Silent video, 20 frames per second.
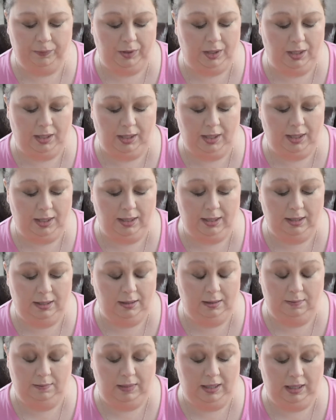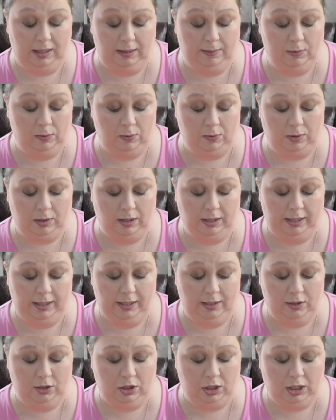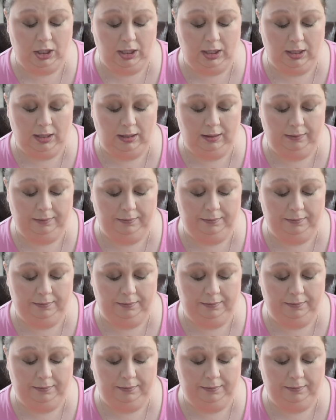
Okay, my lips were clean and dry.